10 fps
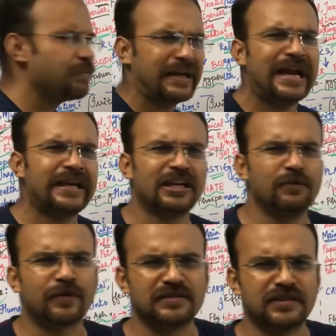mechanical
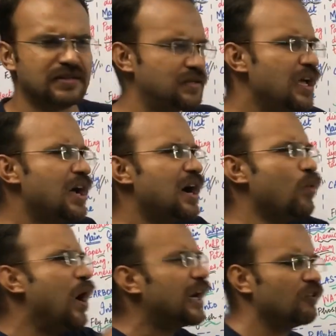processes.
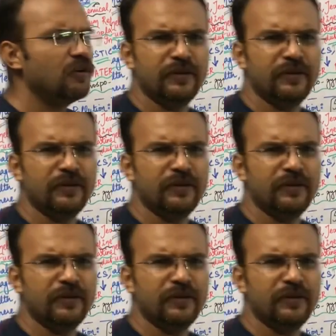Water will be